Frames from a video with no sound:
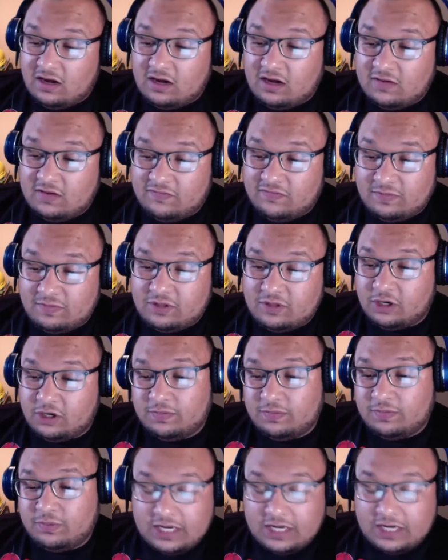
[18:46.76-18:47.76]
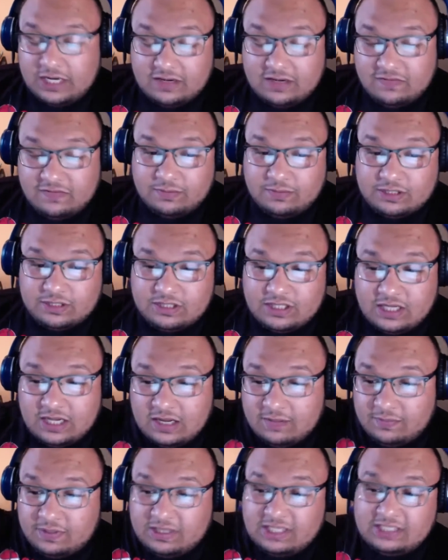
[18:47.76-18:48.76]
from third-party developers,
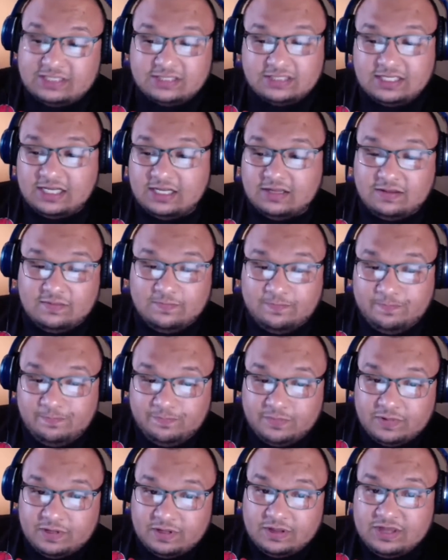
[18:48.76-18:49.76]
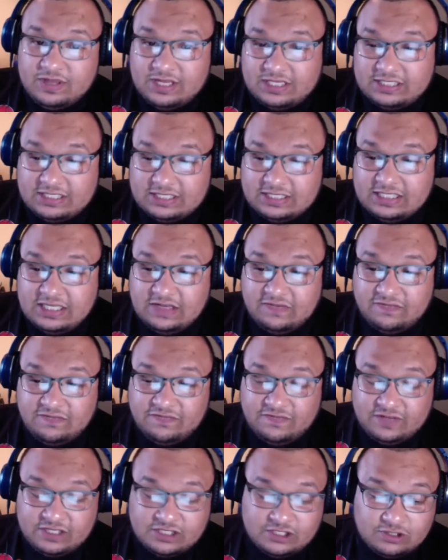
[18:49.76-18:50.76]
but this is it. This is the
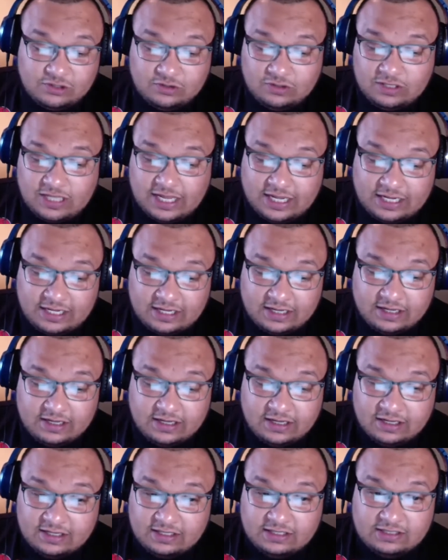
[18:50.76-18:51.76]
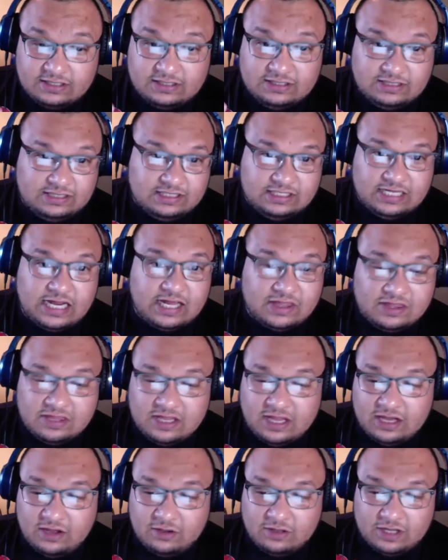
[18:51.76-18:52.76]
official, like, death
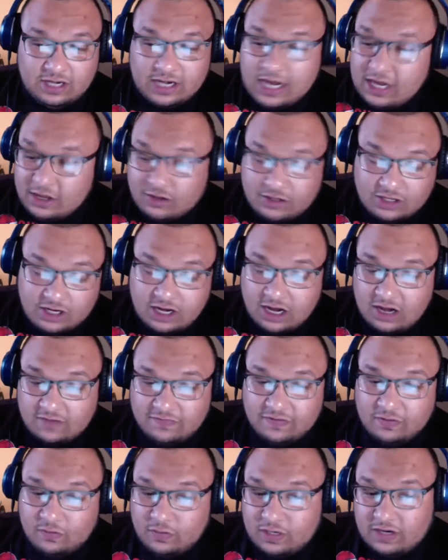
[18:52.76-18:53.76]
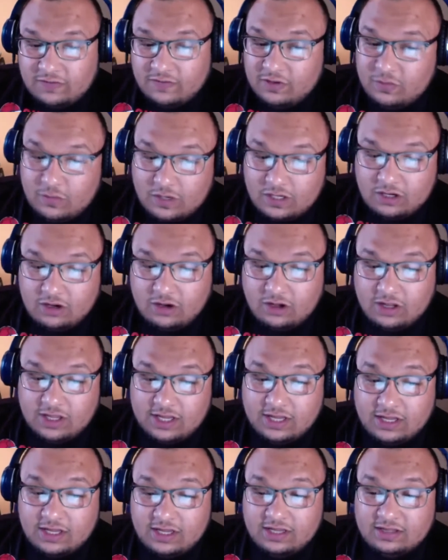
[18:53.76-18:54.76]
knell, the nail in the coffin, whatever you want to call it.
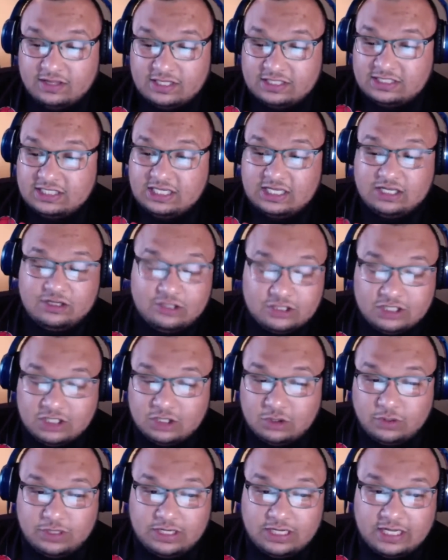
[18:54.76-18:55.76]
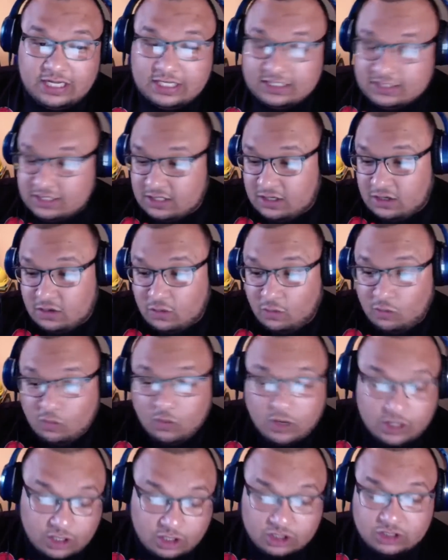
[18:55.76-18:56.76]
This kills the 3DS
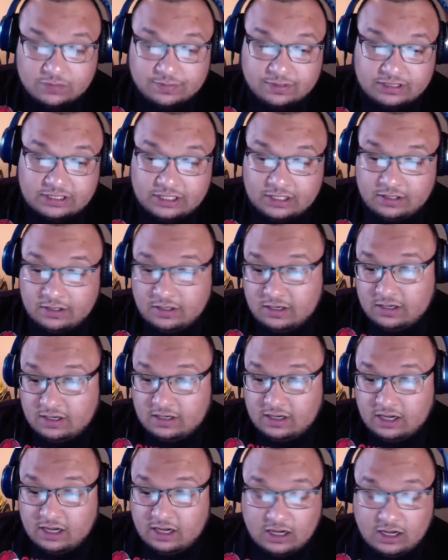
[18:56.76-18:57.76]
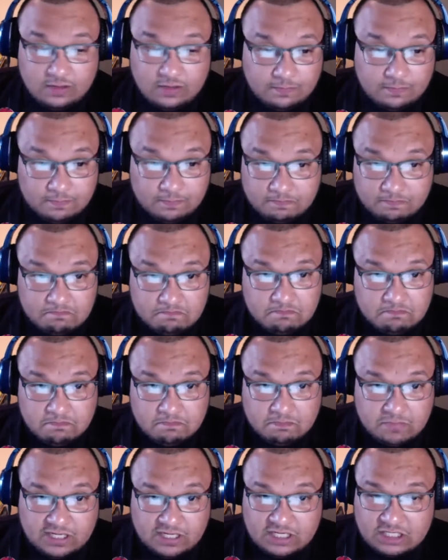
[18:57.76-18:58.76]
100%.
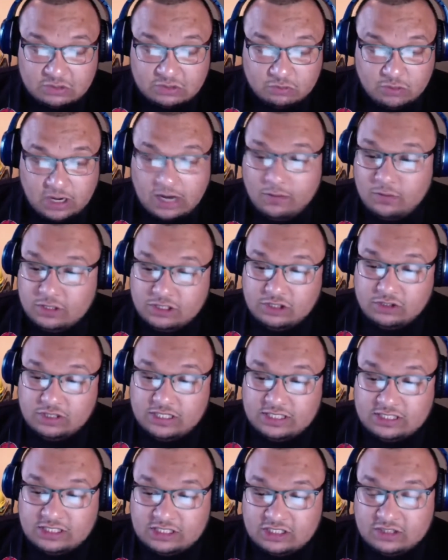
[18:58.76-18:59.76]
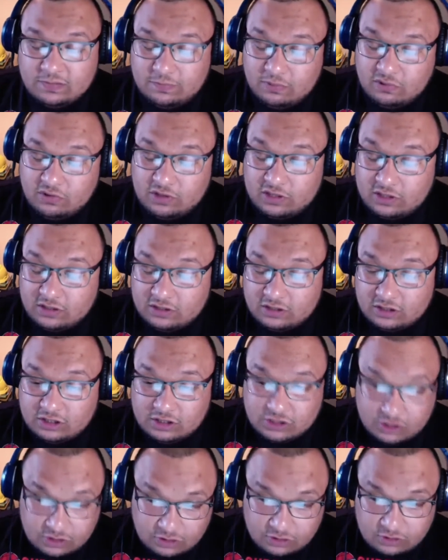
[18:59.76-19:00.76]
Because why would you need to support
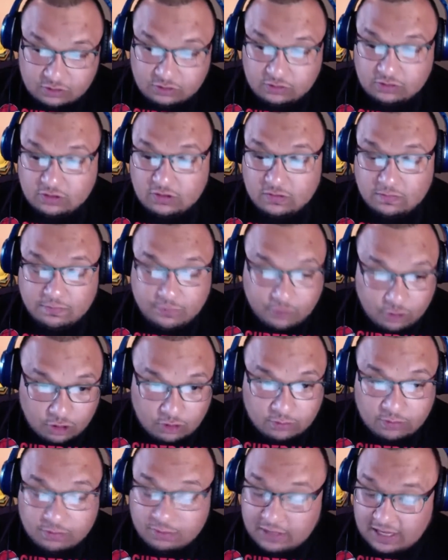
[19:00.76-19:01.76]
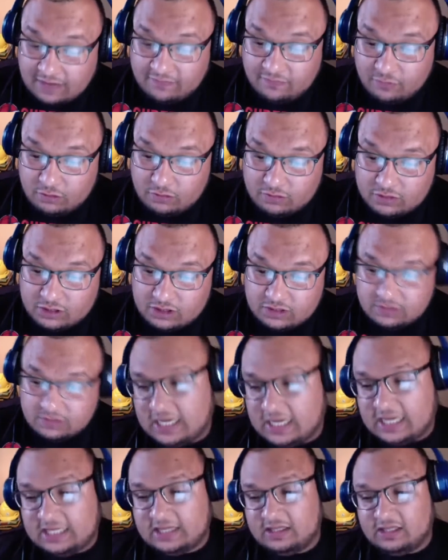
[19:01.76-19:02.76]
two portable platforms?
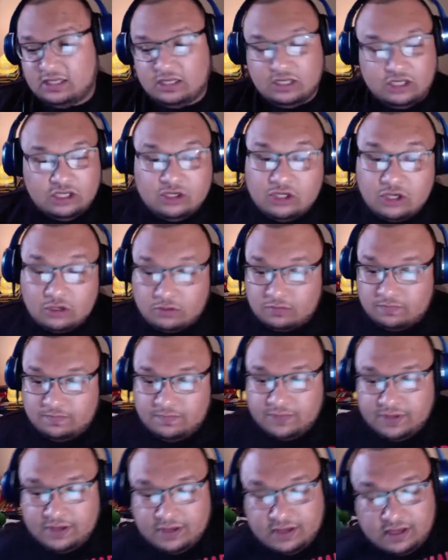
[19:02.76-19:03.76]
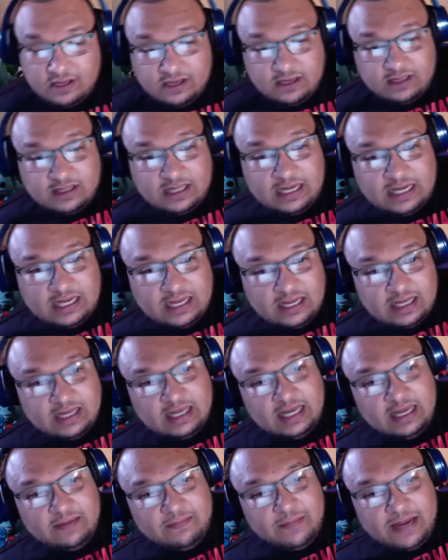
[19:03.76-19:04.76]
You don't. Like,
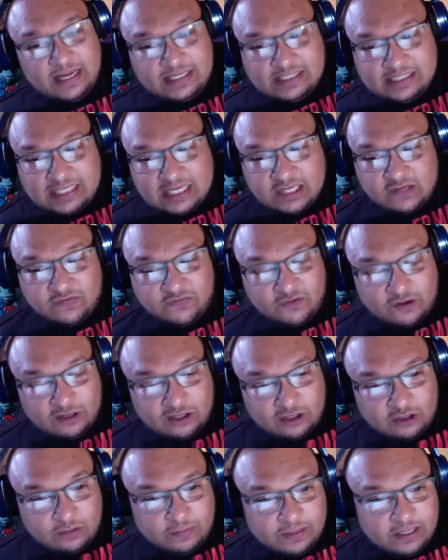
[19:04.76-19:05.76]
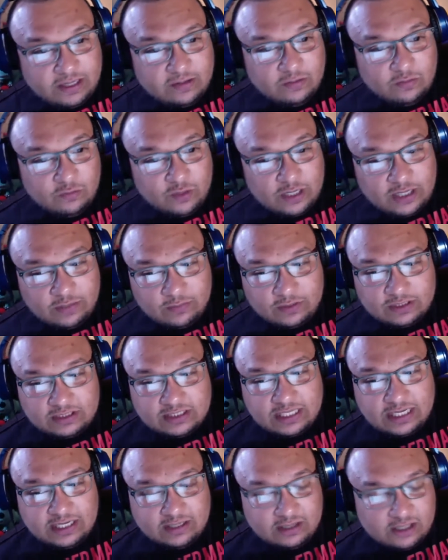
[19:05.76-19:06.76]
it made sense for a little bit when it was
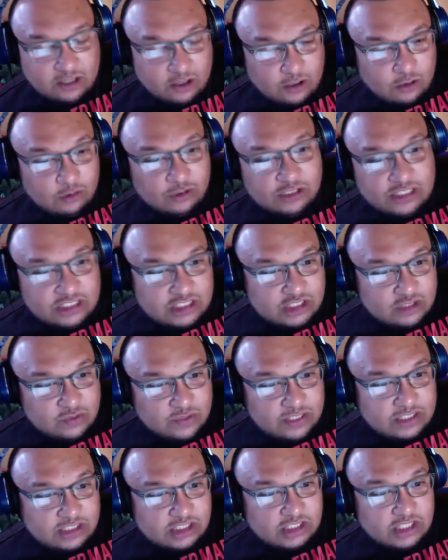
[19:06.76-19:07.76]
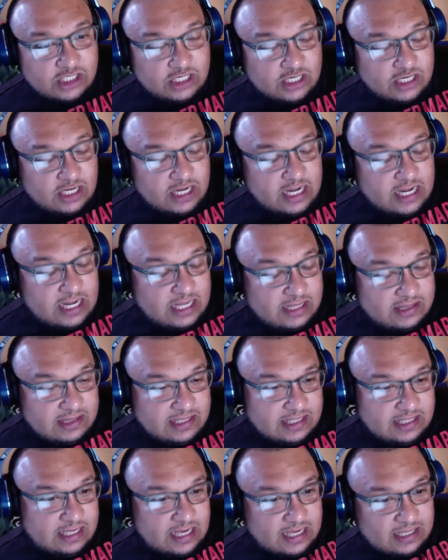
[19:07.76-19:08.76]
like the OG Switch and
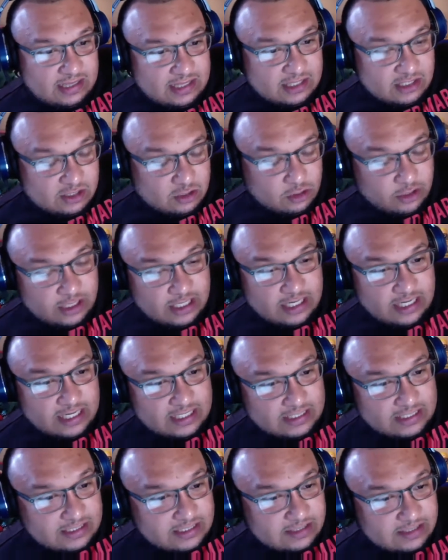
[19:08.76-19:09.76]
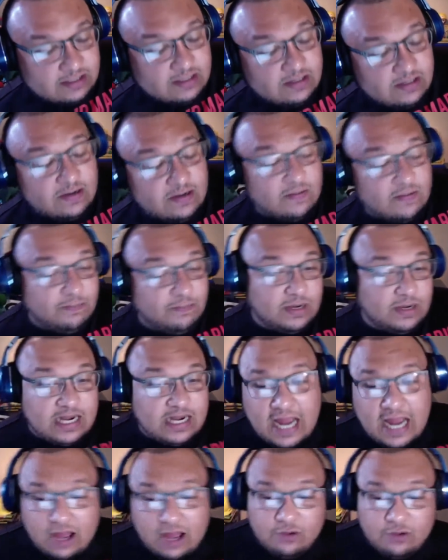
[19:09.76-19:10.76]
the 3DS, but
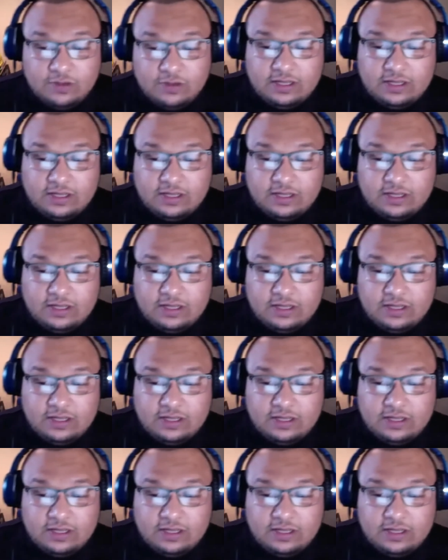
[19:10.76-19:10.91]
now